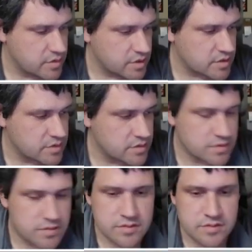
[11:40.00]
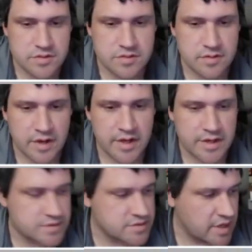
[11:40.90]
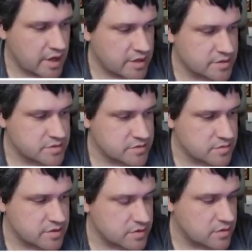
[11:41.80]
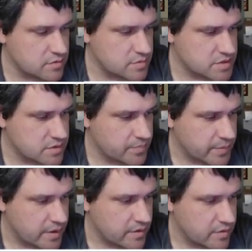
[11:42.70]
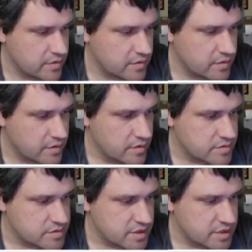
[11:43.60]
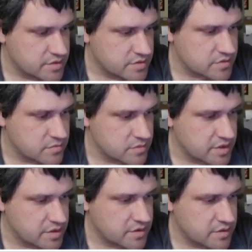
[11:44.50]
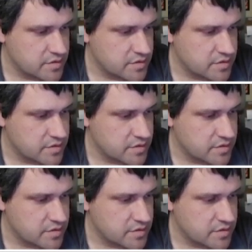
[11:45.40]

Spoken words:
one do I take to read? Oh, whoops. Take to read.